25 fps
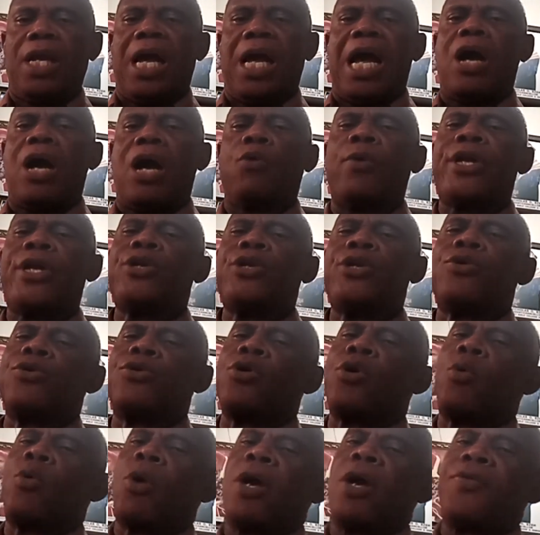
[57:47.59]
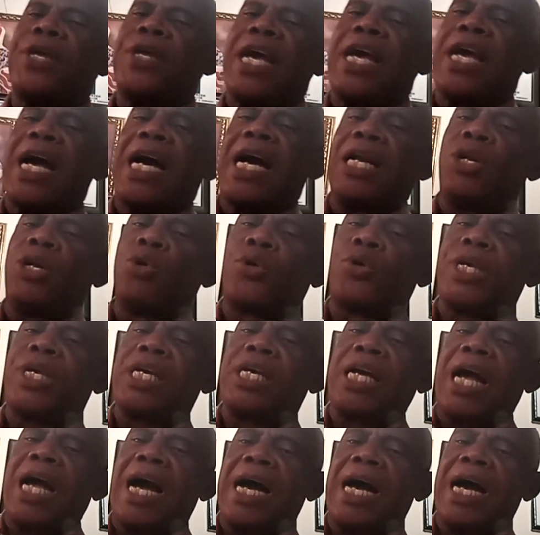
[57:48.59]
And when you know what they are looking
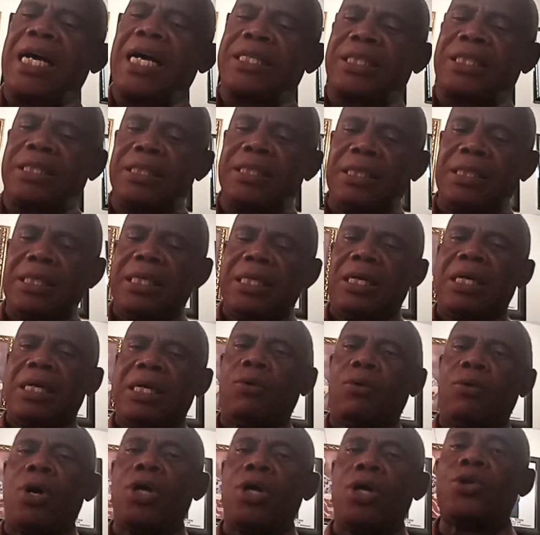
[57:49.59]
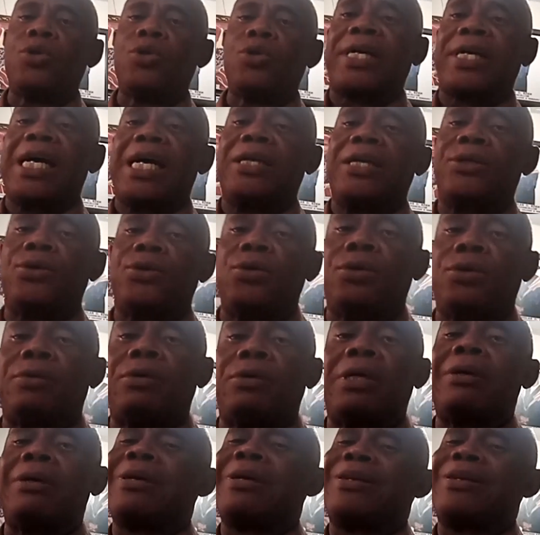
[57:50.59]
at, what you can do,
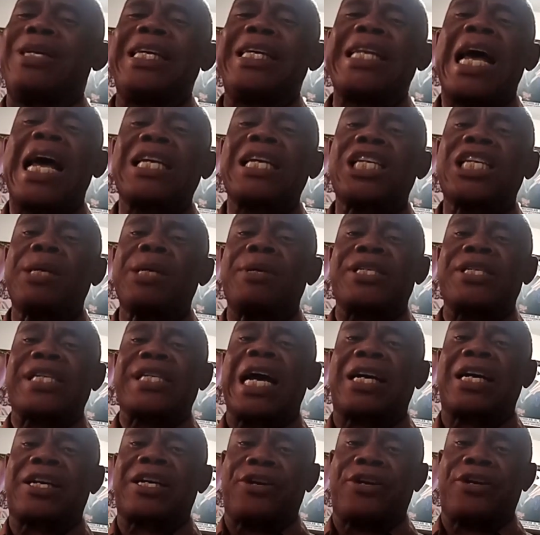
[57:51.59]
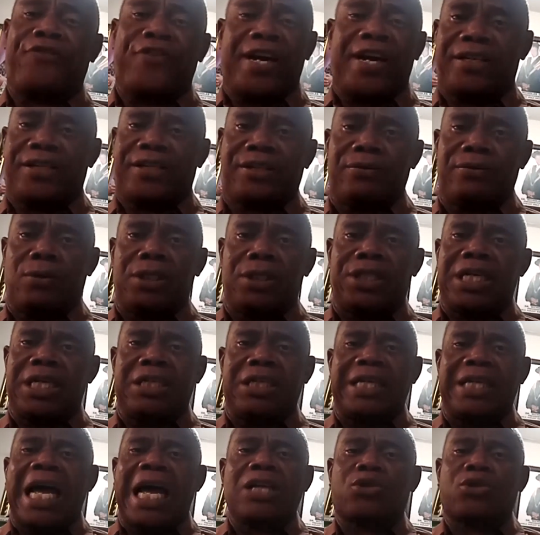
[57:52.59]
uh, leadership is sacrifice. One thing,
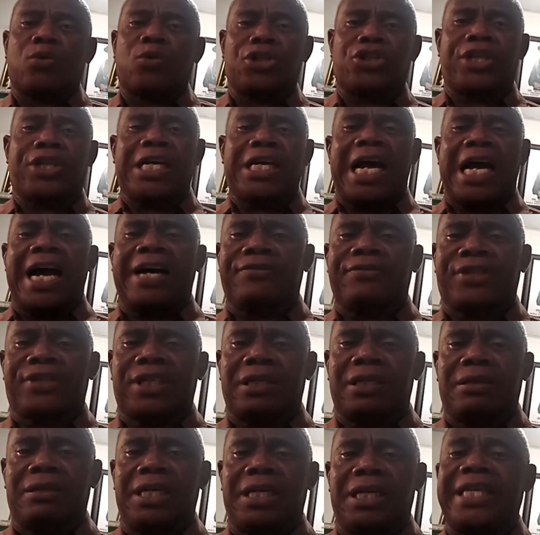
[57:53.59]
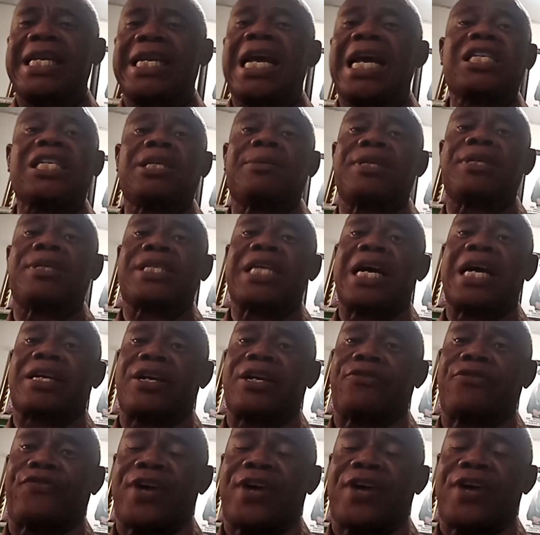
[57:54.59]
that's one thing I have seen. Leadership is
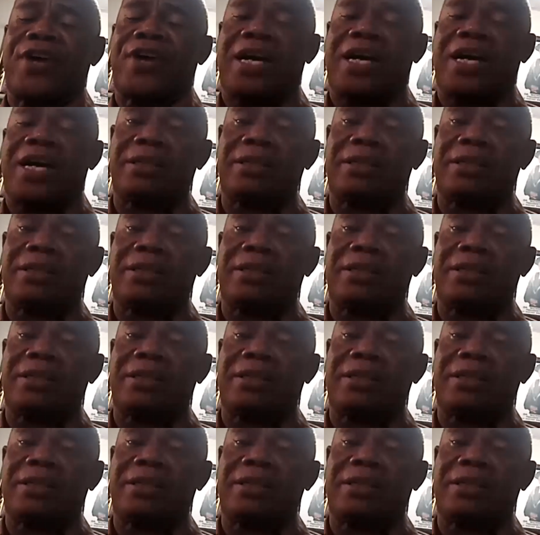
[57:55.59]
sacrifice.